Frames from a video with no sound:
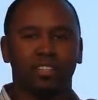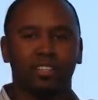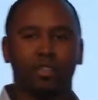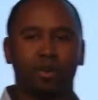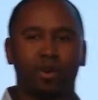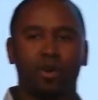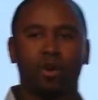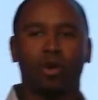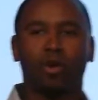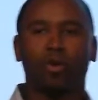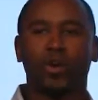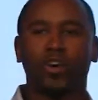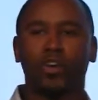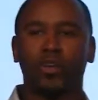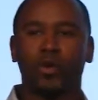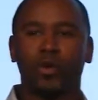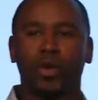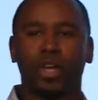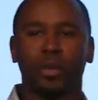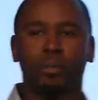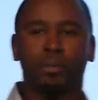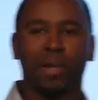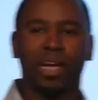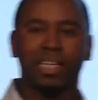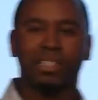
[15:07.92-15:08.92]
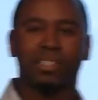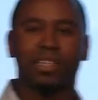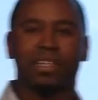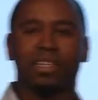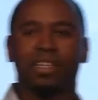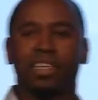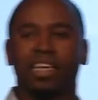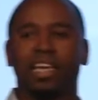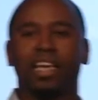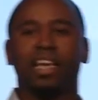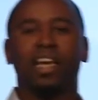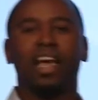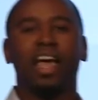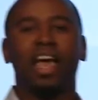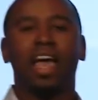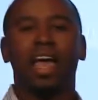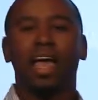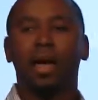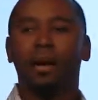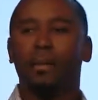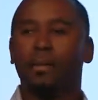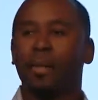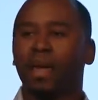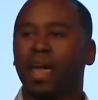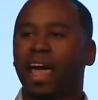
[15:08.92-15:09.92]
store where you can basically
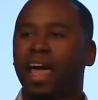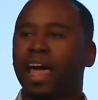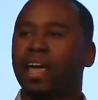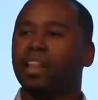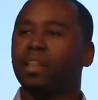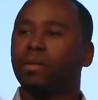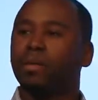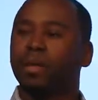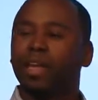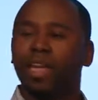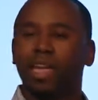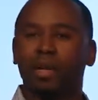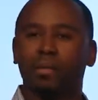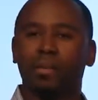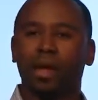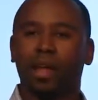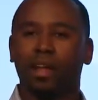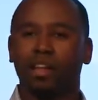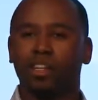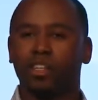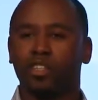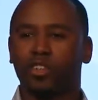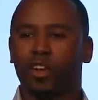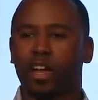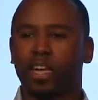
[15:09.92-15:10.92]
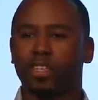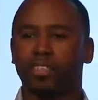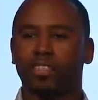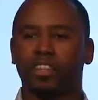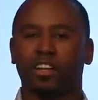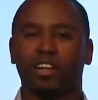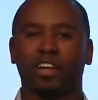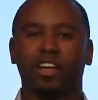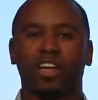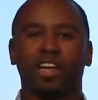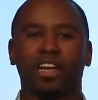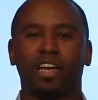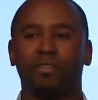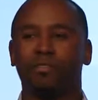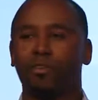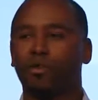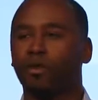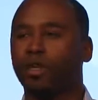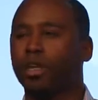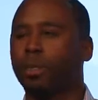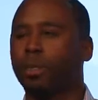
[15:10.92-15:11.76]
hand them an email address and they're going to give you